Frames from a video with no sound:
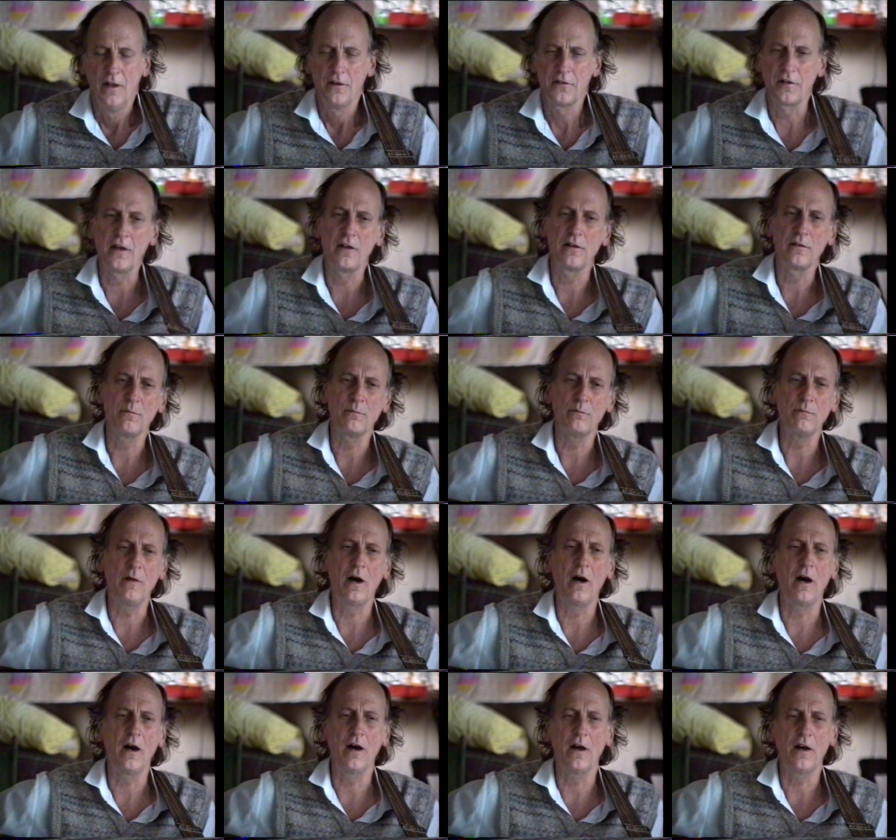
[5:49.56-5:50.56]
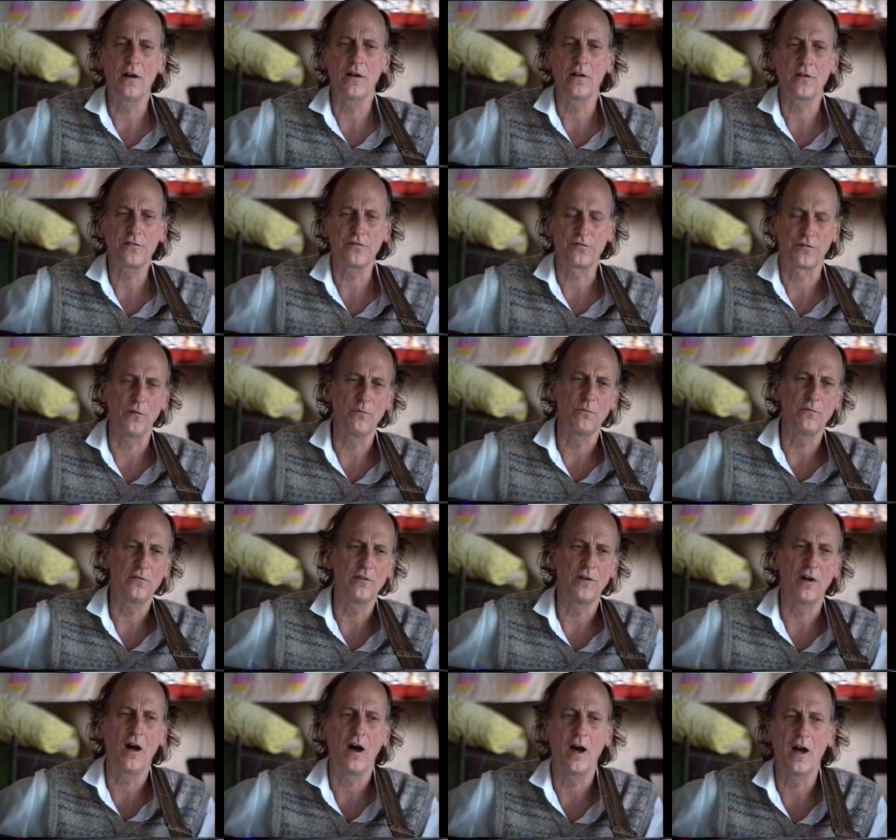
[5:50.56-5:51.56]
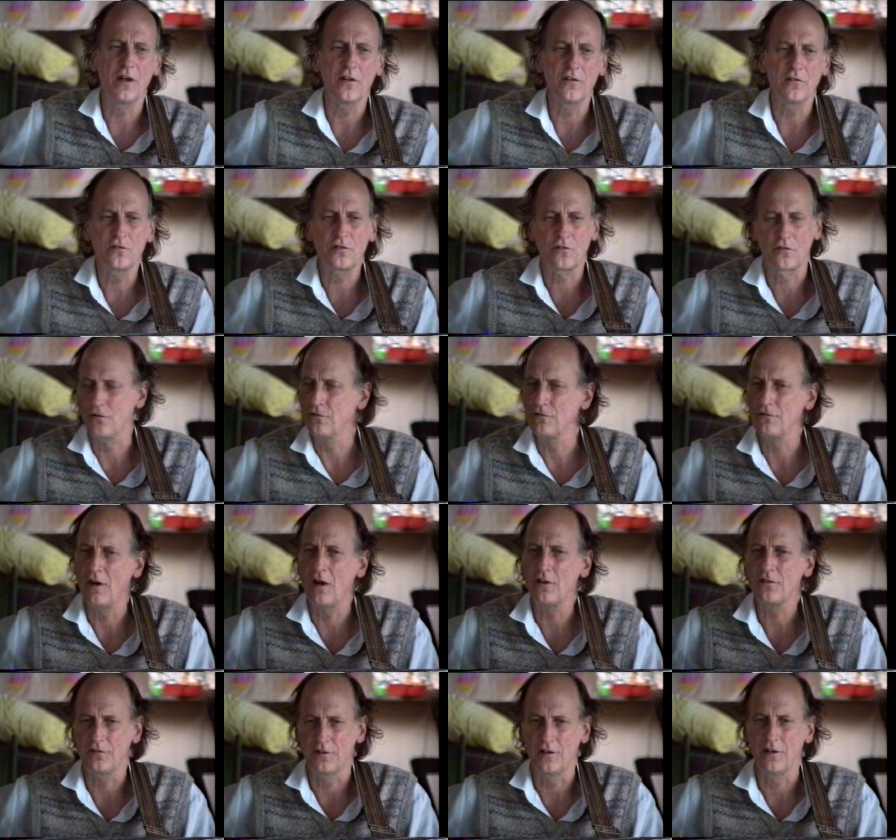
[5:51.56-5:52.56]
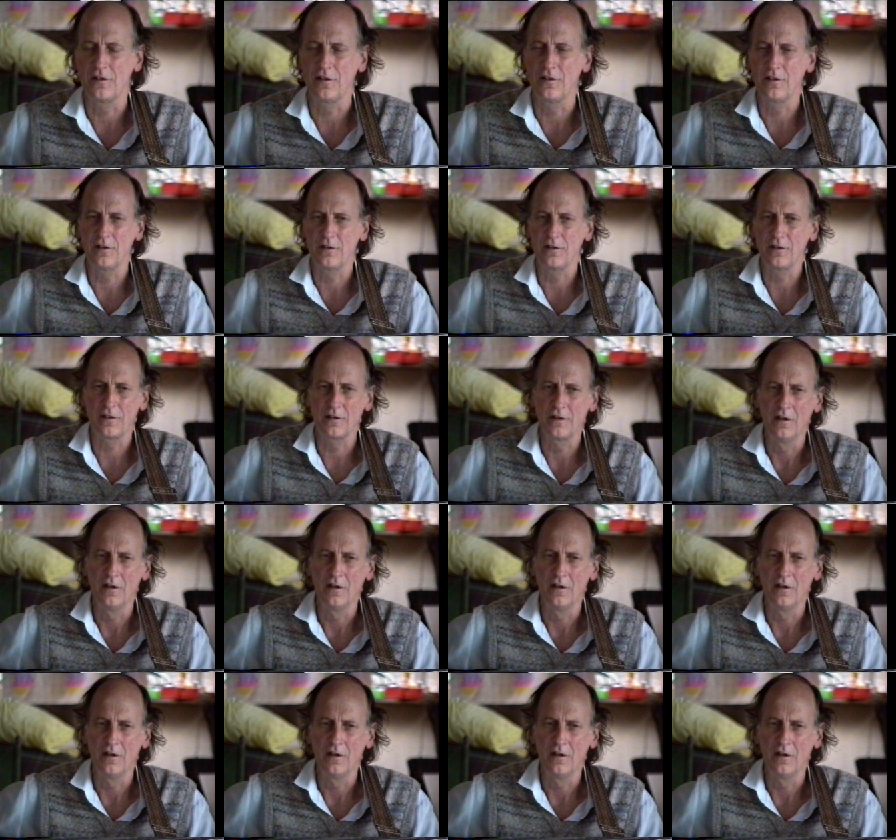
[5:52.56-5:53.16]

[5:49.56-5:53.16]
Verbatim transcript: Ten miles from Ryan's crossing,